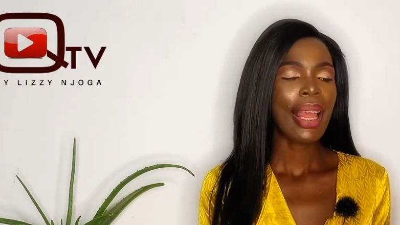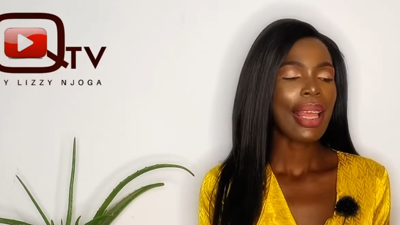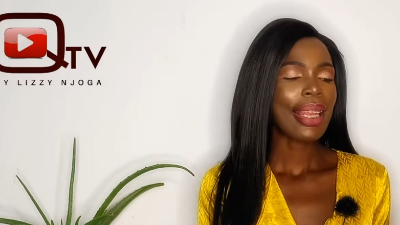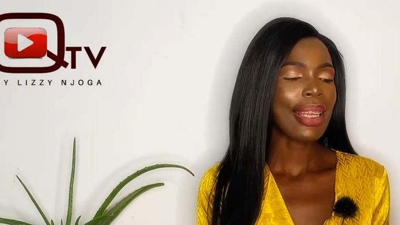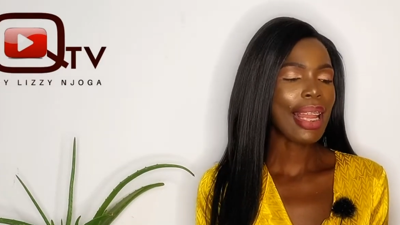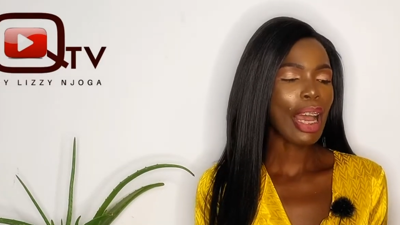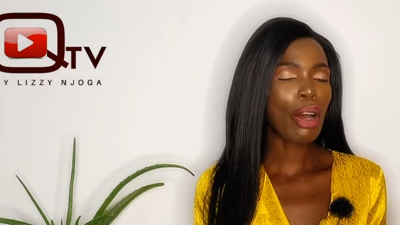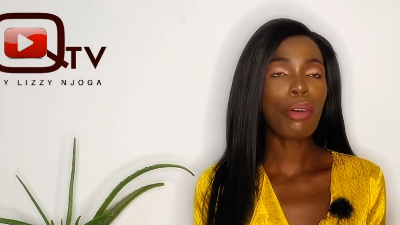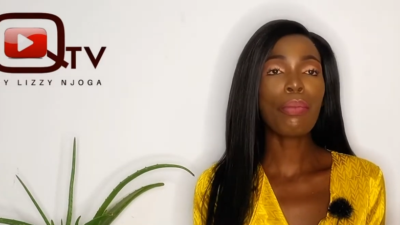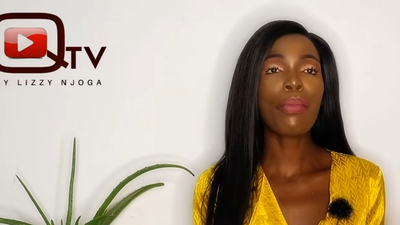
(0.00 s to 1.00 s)

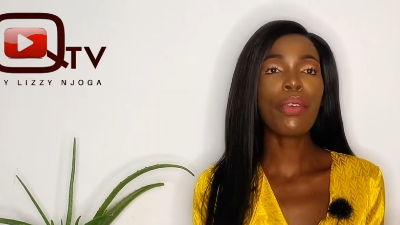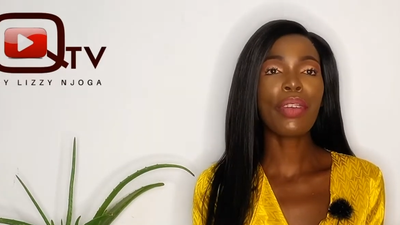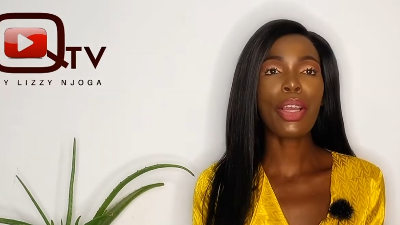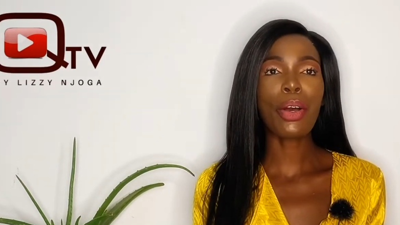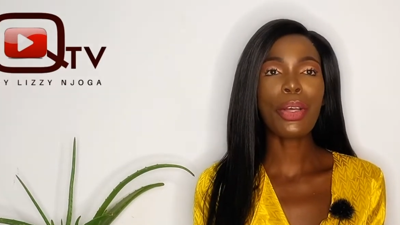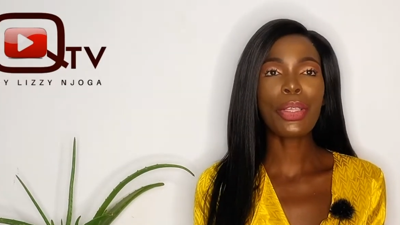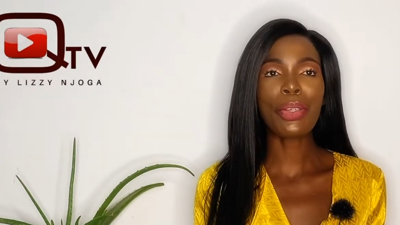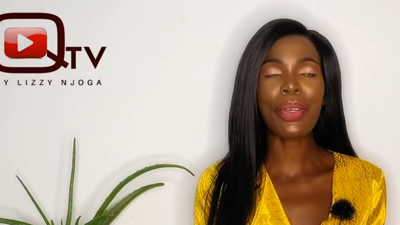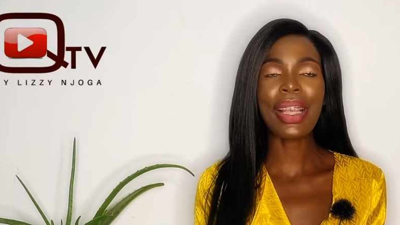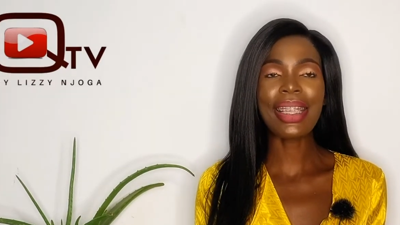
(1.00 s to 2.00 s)
Now, moving on
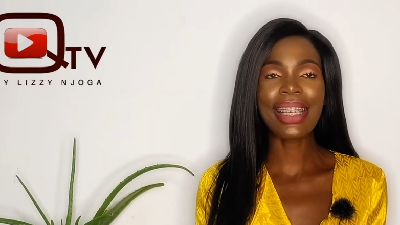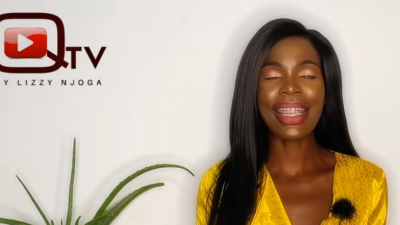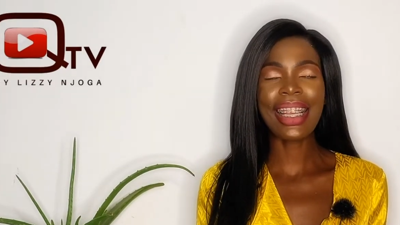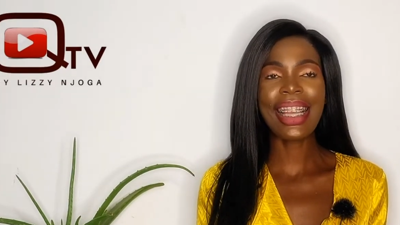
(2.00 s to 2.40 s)
to Italy.